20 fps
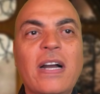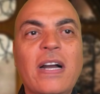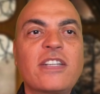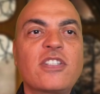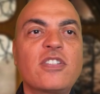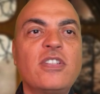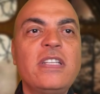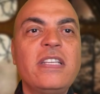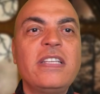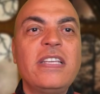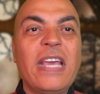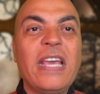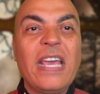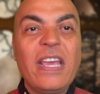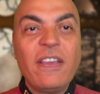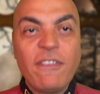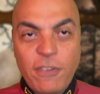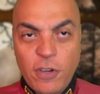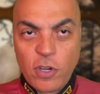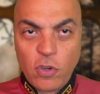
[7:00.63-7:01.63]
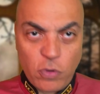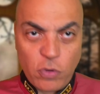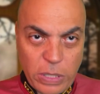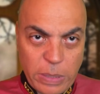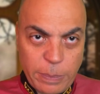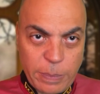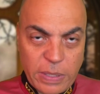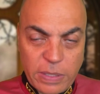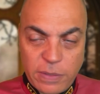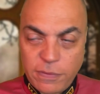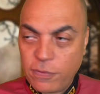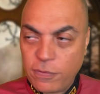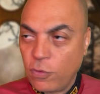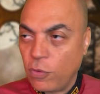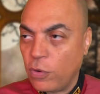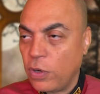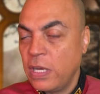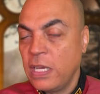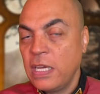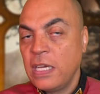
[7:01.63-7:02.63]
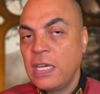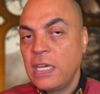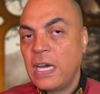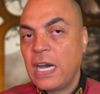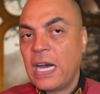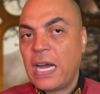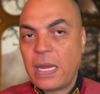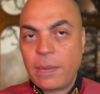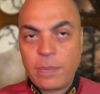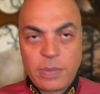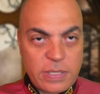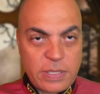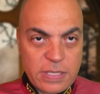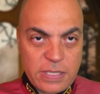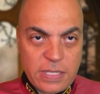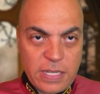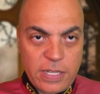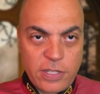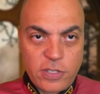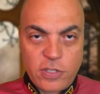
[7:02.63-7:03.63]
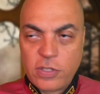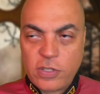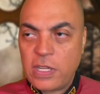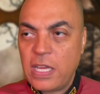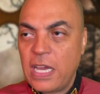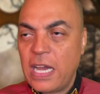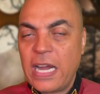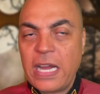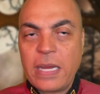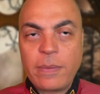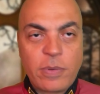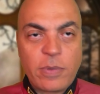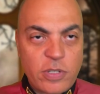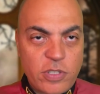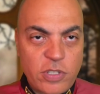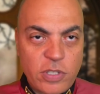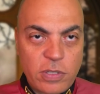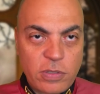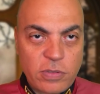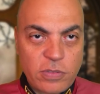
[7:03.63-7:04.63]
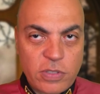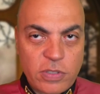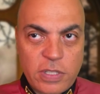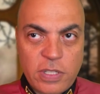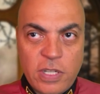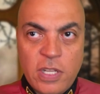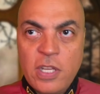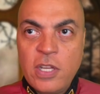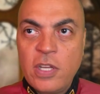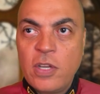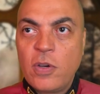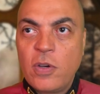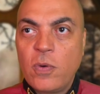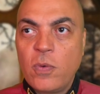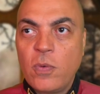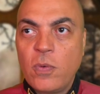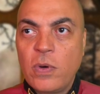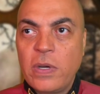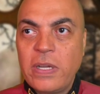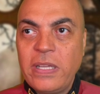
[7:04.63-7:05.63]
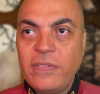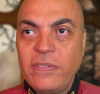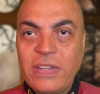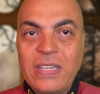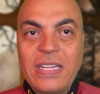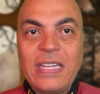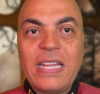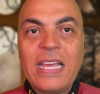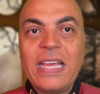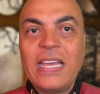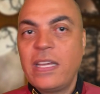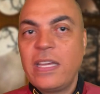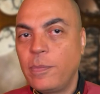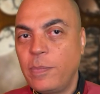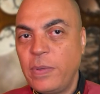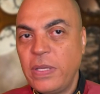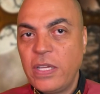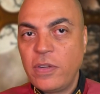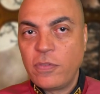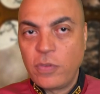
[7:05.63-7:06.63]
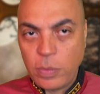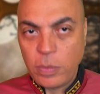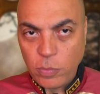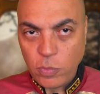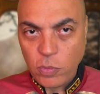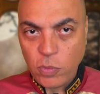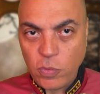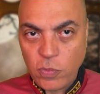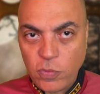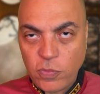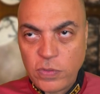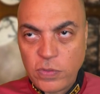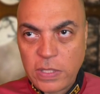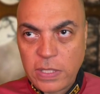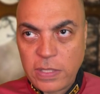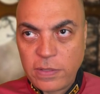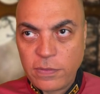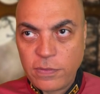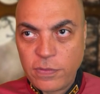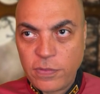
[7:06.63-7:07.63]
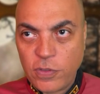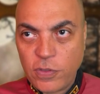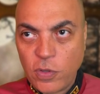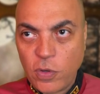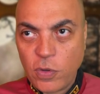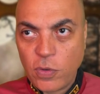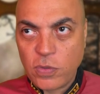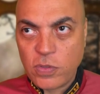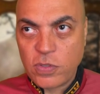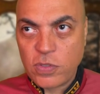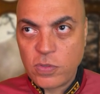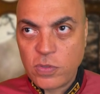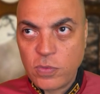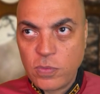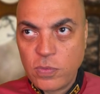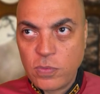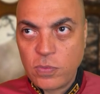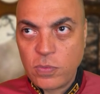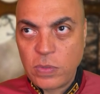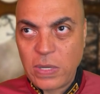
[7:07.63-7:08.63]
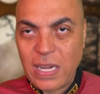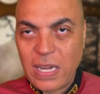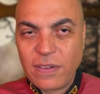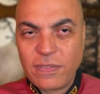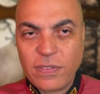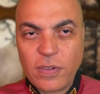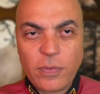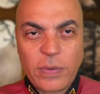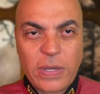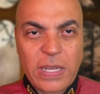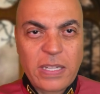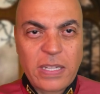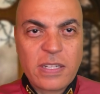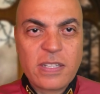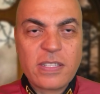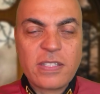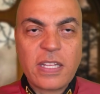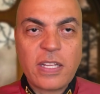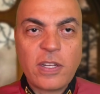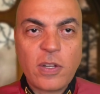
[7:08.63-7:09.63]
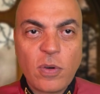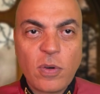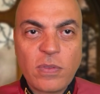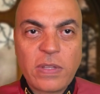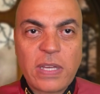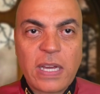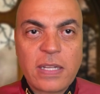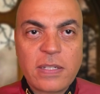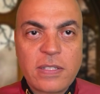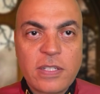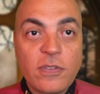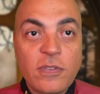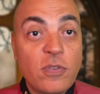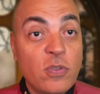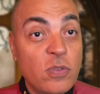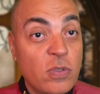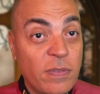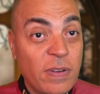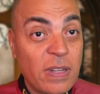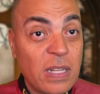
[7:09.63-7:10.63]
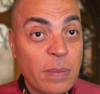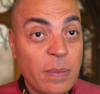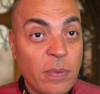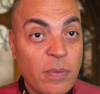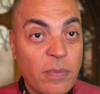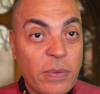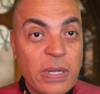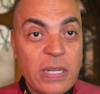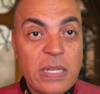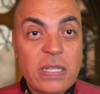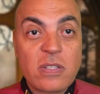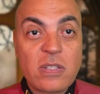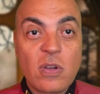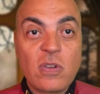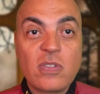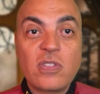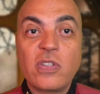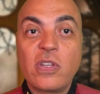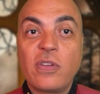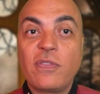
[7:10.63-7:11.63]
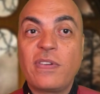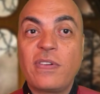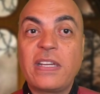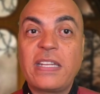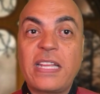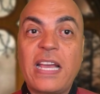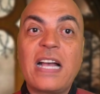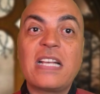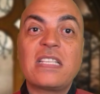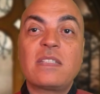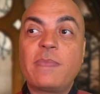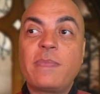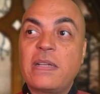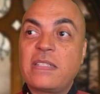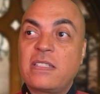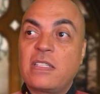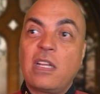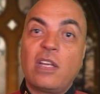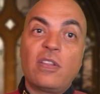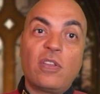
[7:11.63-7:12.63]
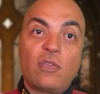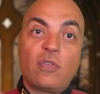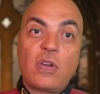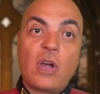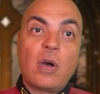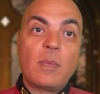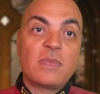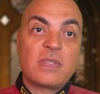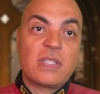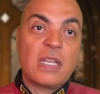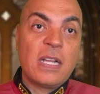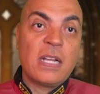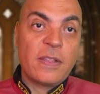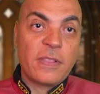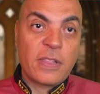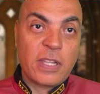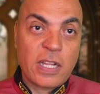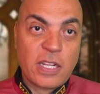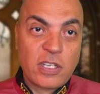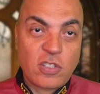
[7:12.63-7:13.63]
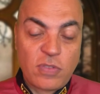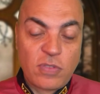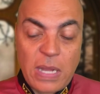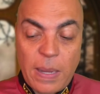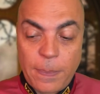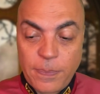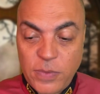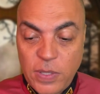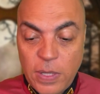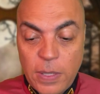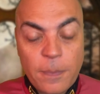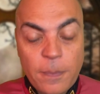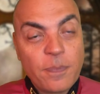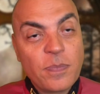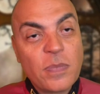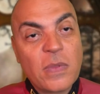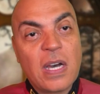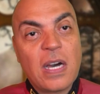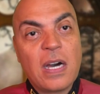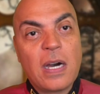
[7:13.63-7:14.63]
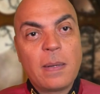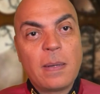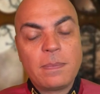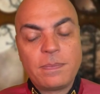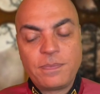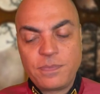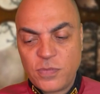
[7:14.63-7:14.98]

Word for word: actually gave agreement for hybridization, hybrid children, or even an egg being removed. And for those who have awareness, they know that. You develop awareness also, you find aspects in other realms that are trapped. A